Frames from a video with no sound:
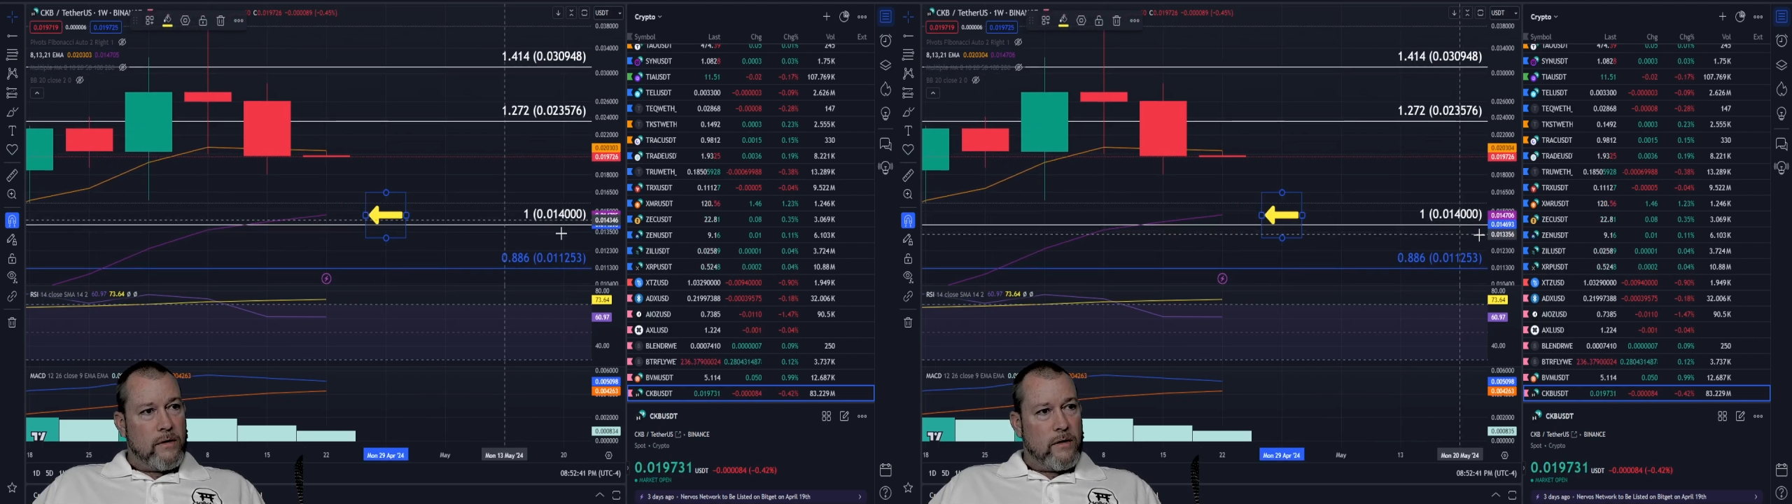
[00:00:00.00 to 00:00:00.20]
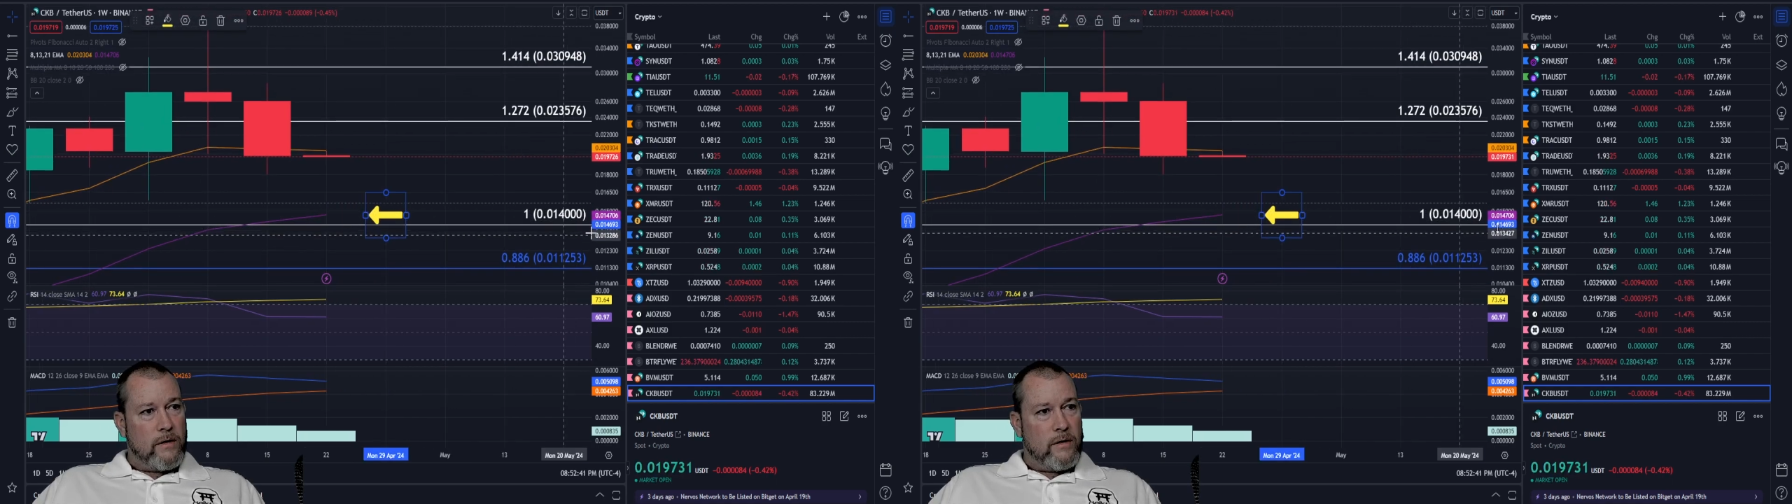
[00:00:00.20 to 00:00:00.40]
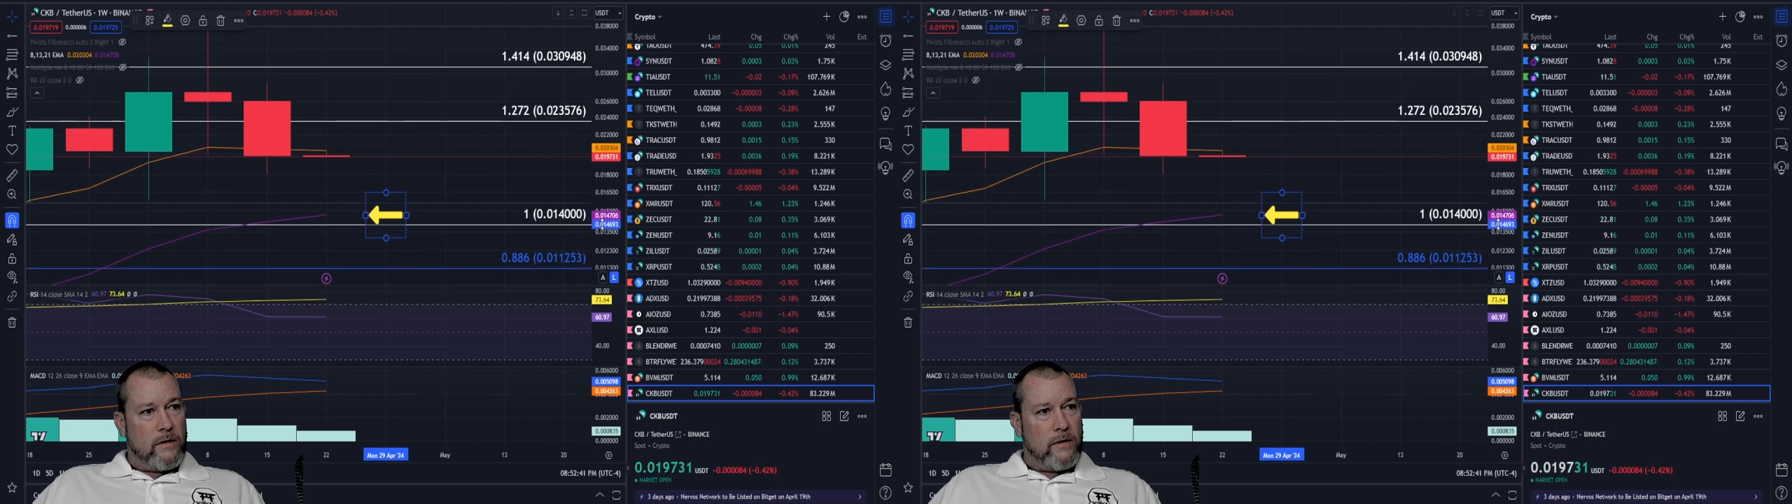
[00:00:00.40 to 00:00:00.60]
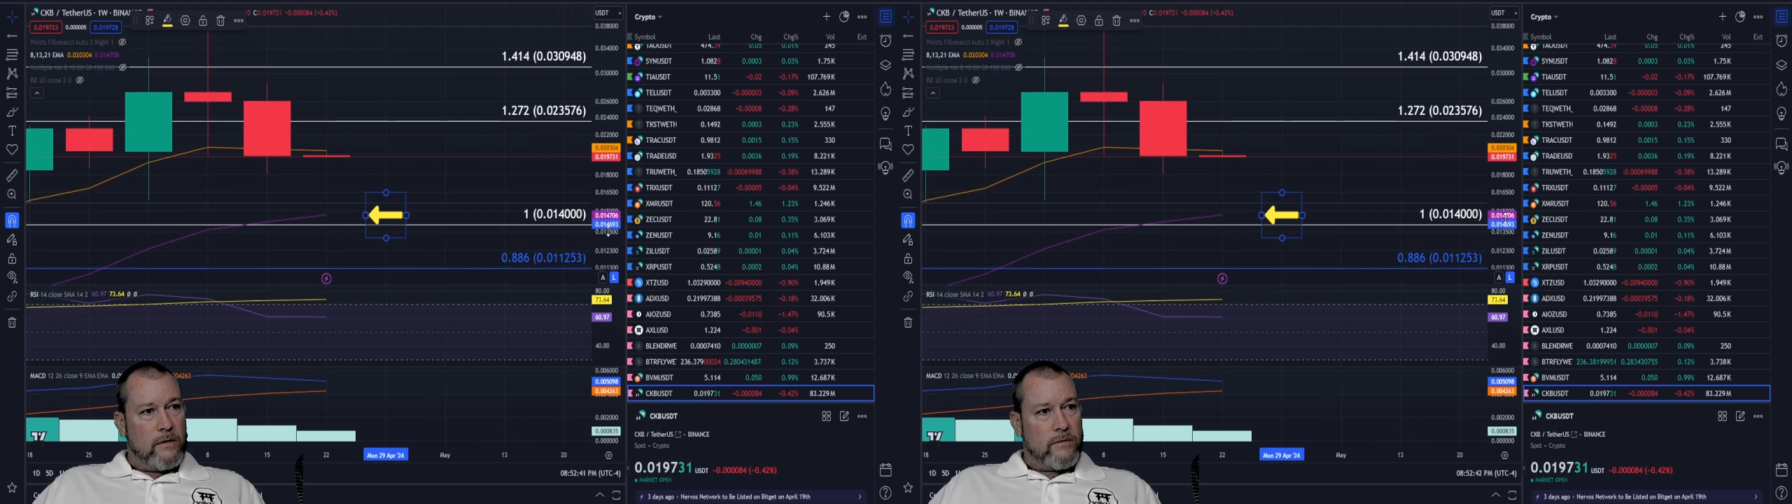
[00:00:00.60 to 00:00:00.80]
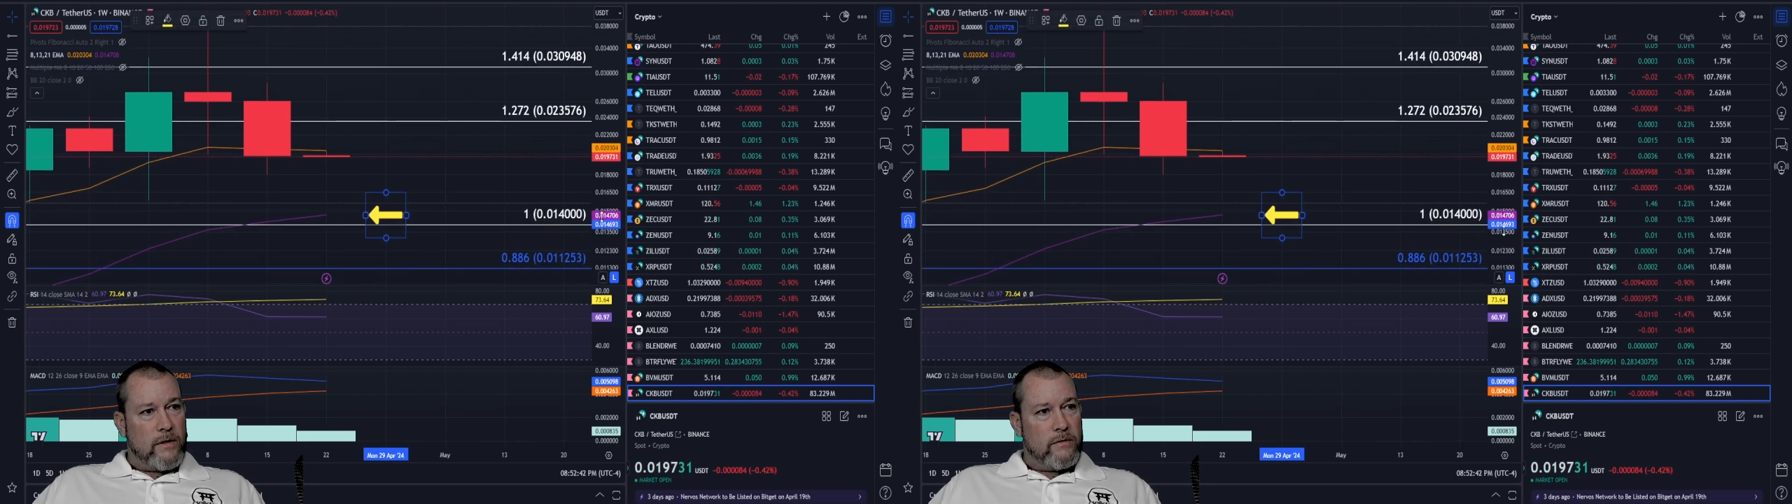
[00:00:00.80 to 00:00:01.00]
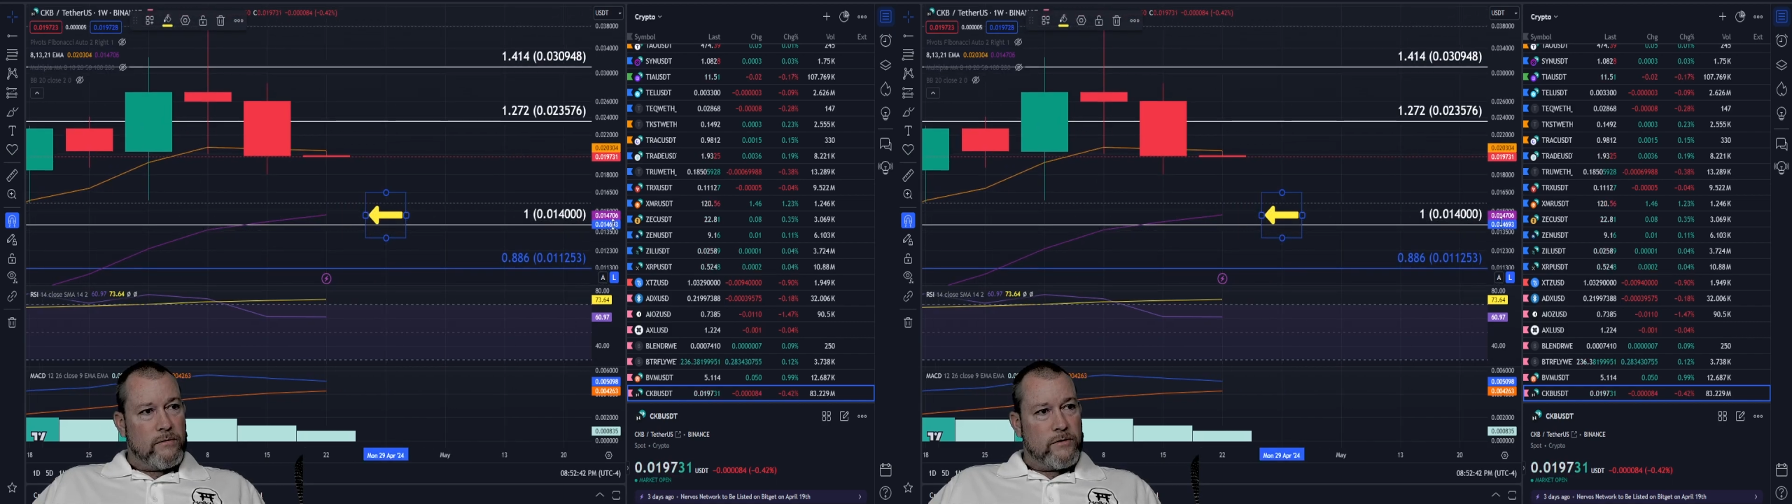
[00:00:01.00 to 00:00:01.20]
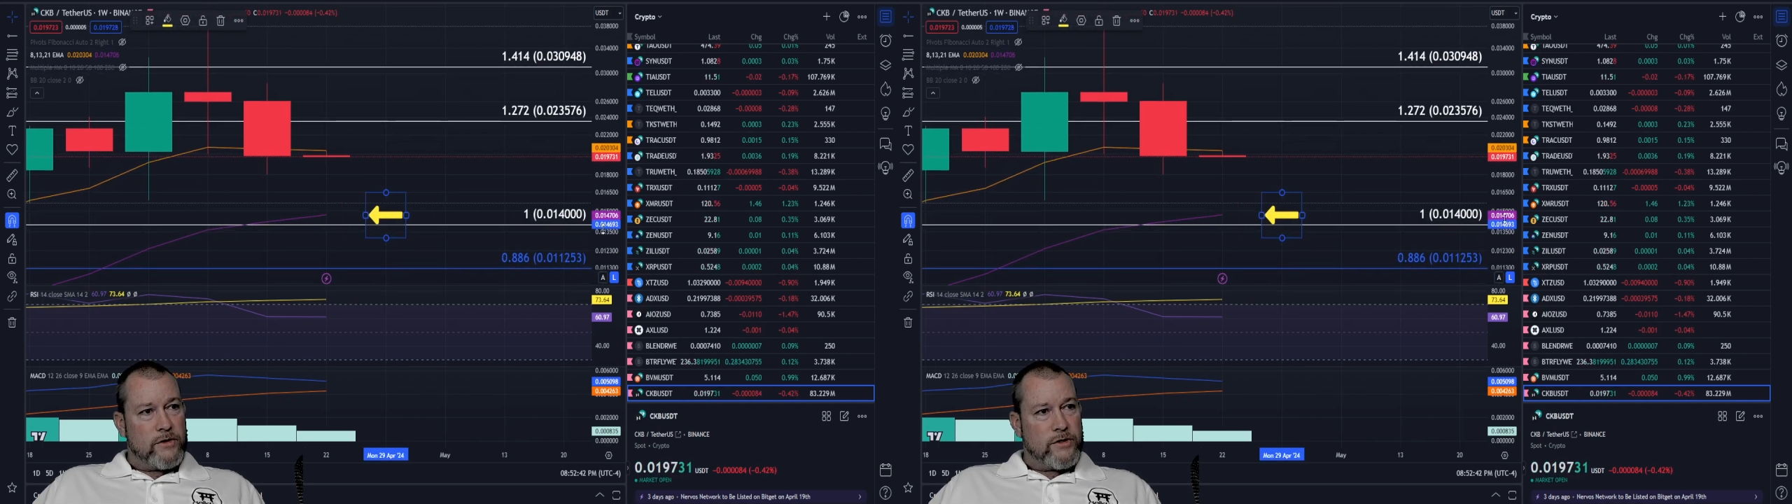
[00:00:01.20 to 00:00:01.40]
around just